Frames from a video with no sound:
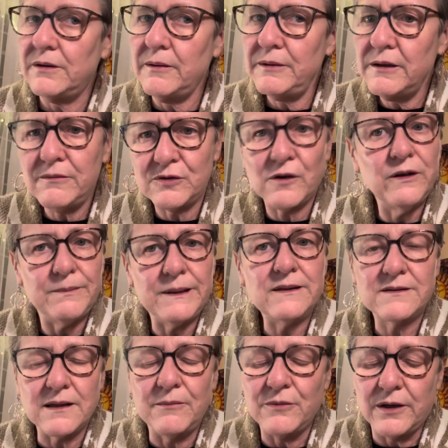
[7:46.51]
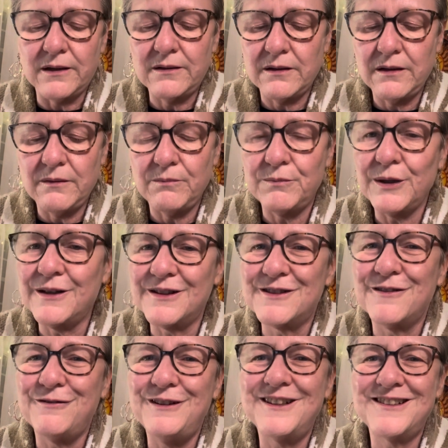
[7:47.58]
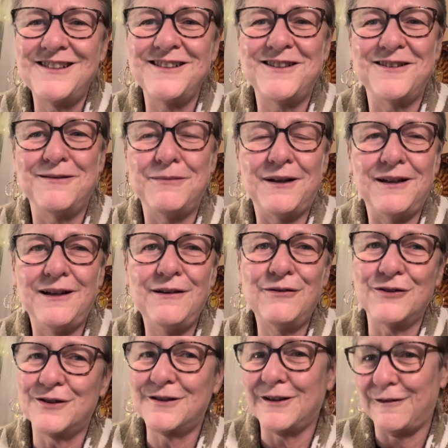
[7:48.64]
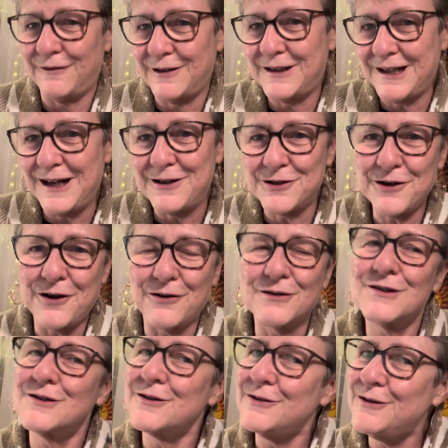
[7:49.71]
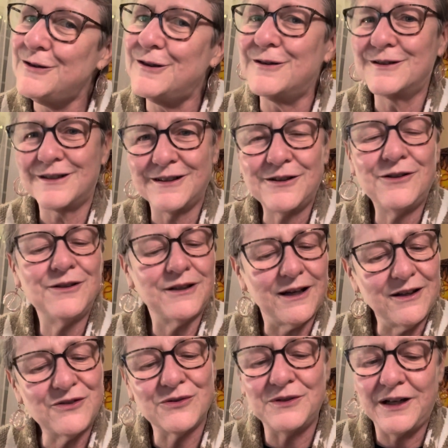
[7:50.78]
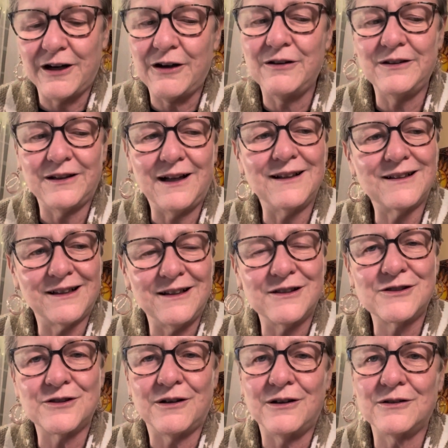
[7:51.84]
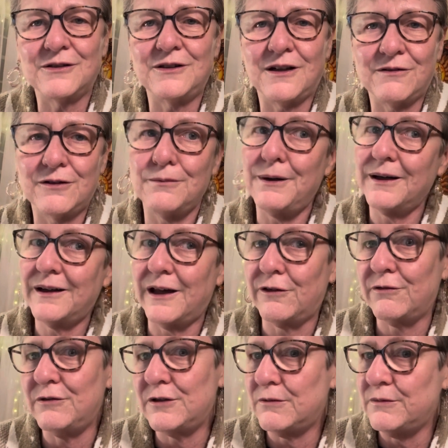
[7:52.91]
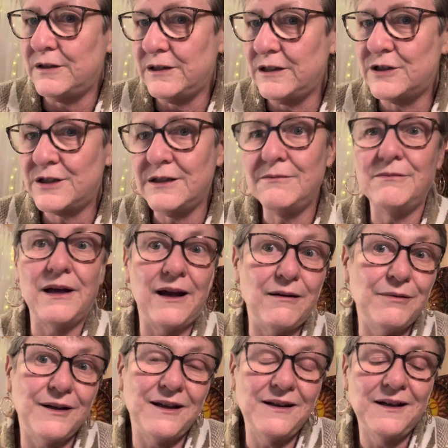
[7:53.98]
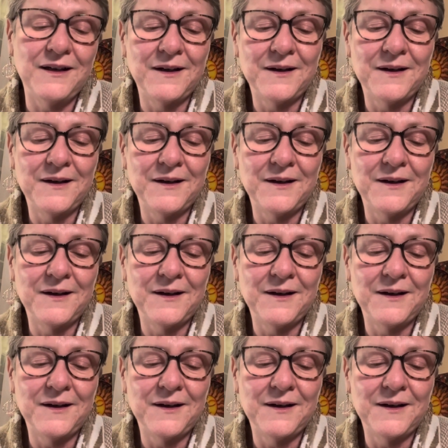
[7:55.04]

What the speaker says: I mean, I've always been somewhat, because of listening to the medieval stuff, the Dan Jones, so, you know, it's like, okay, so now like a historical novel about Catherine de Medici, maybe.